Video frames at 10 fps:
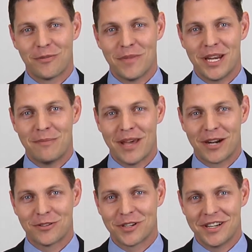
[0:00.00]
for many
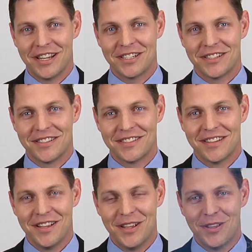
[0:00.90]
medical conditions.
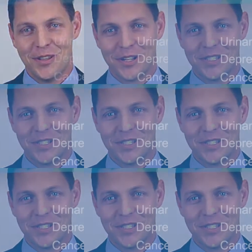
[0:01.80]
You can